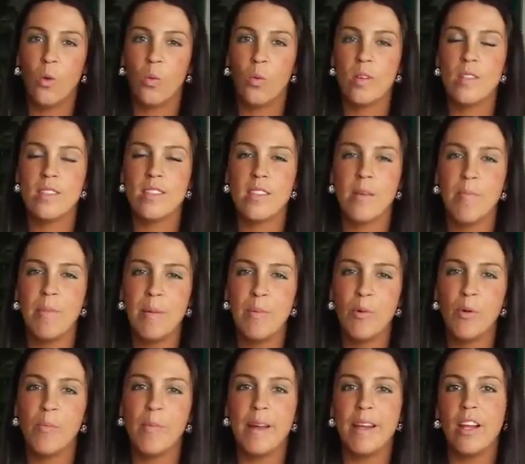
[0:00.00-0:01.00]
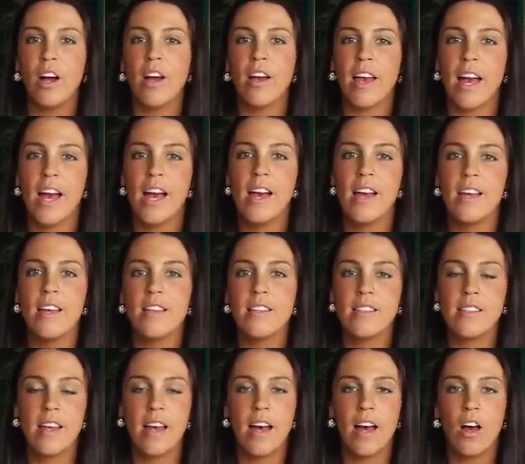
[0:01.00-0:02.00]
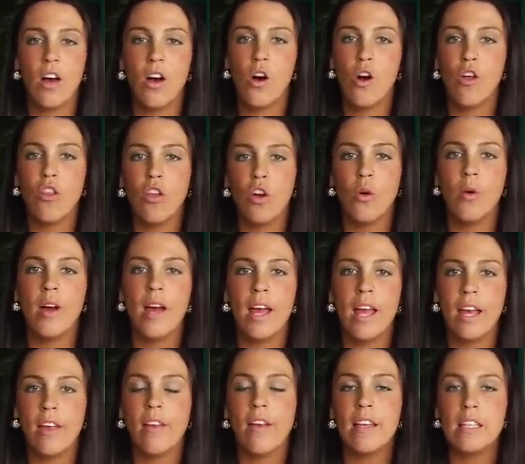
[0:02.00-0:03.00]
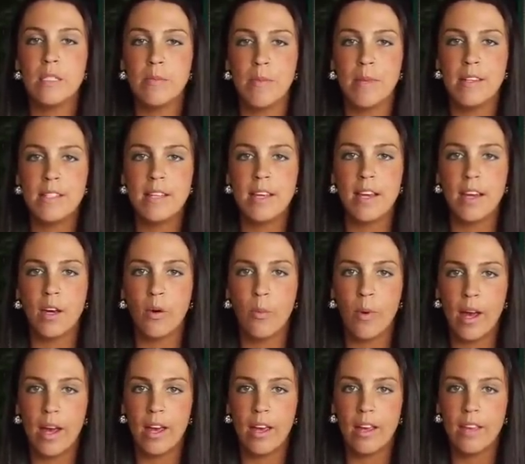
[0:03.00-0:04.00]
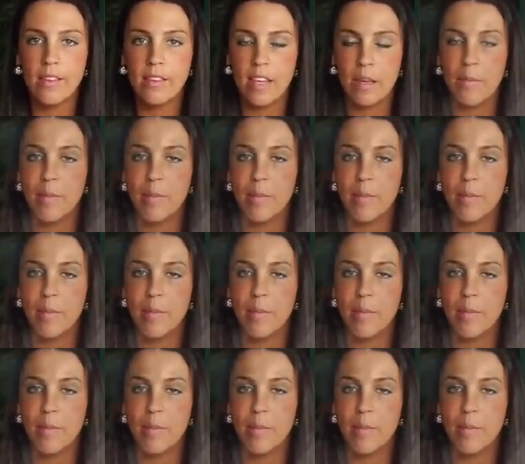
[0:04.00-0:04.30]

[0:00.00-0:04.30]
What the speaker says: What some people may not get is that although ALS may take away the